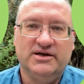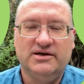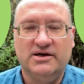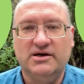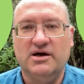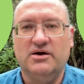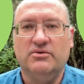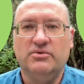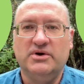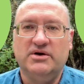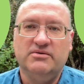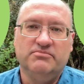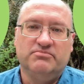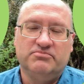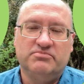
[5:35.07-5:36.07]
You know, we
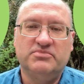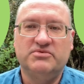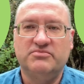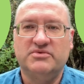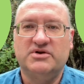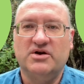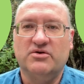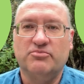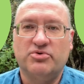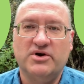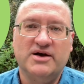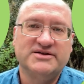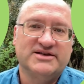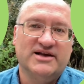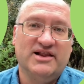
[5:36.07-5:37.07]
don't
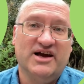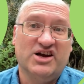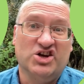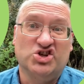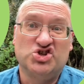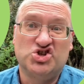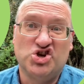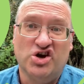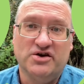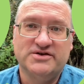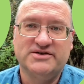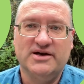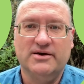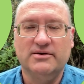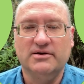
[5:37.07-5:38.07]
pronounce that like a ch
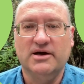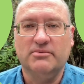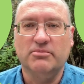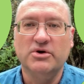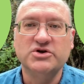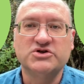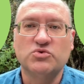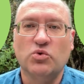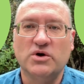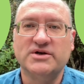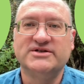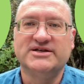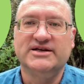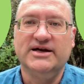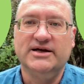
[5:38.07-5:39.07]
sound, like most
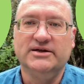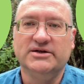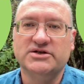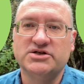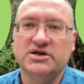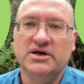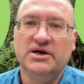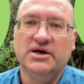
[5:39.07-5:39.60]
words in English.